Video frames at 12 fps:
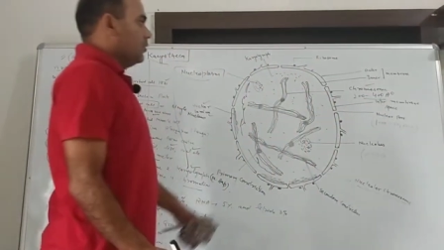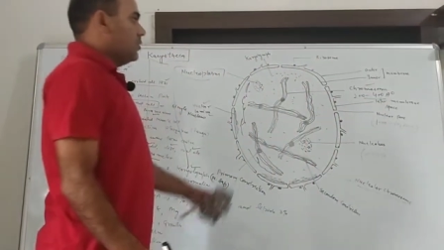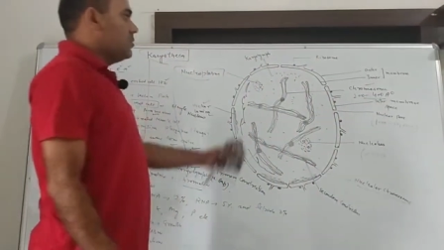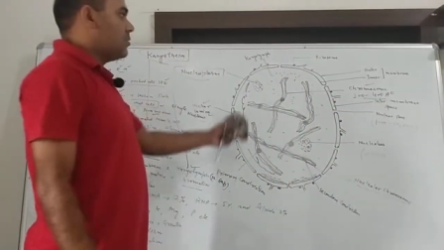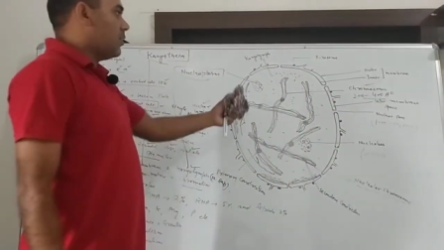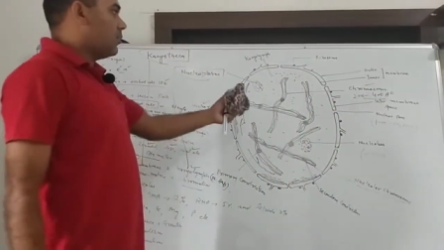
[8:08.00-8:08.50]

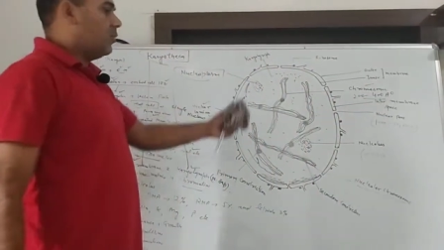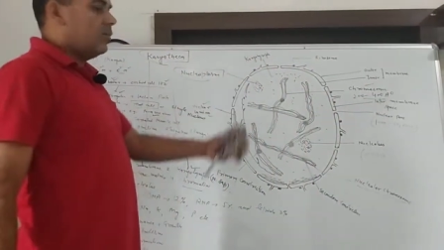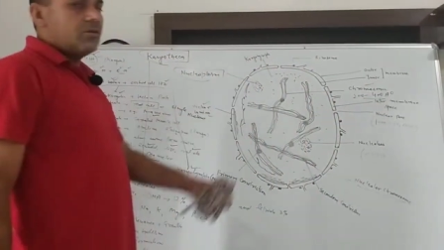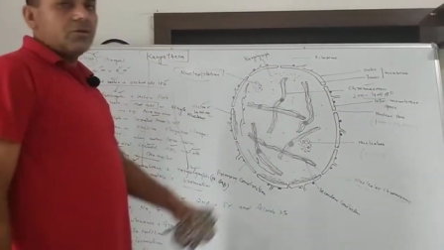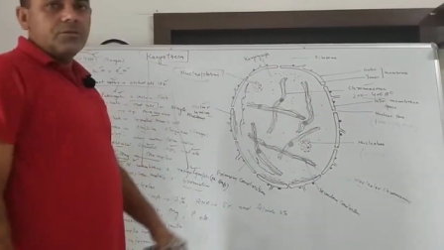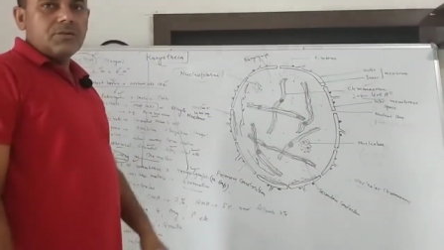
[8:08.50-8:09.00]
These are called
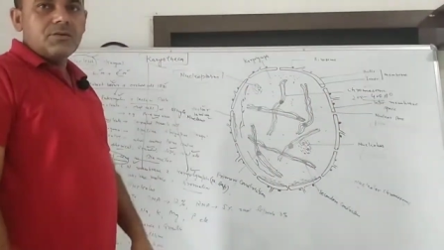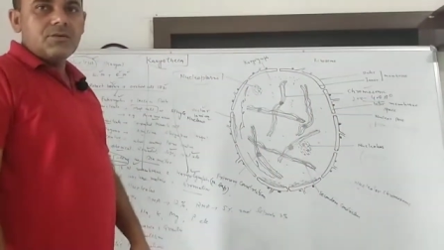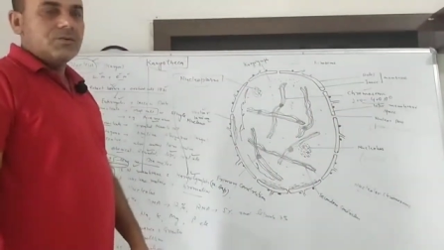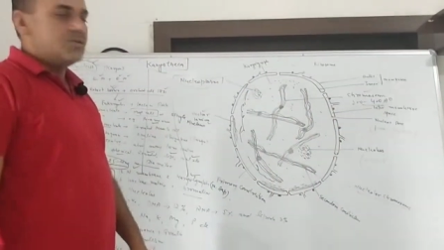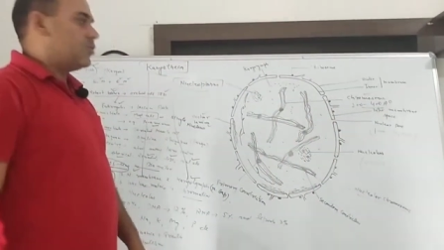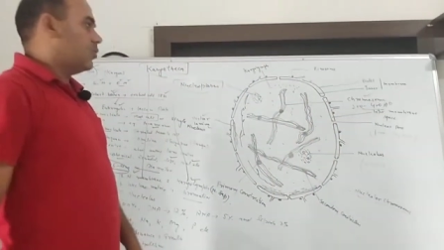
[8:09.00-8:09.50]

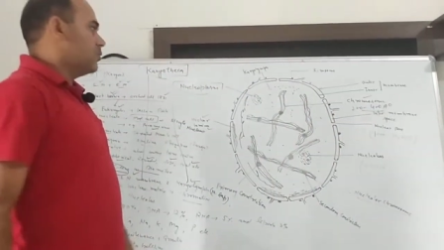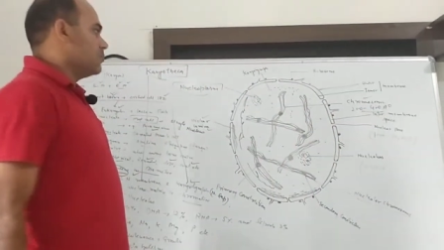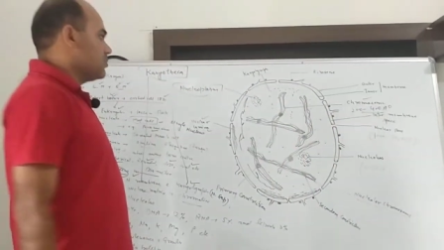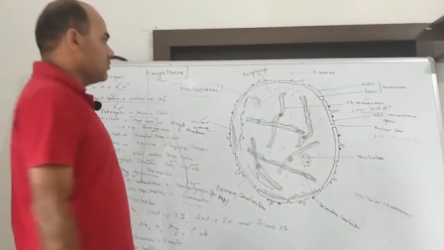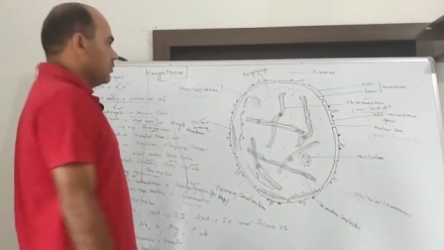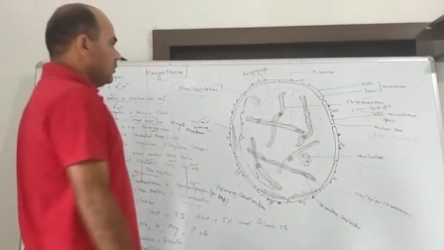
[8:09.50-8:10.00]

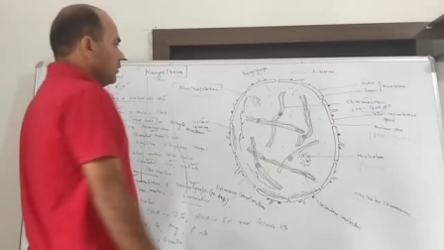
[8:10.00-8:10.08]
chromosomes.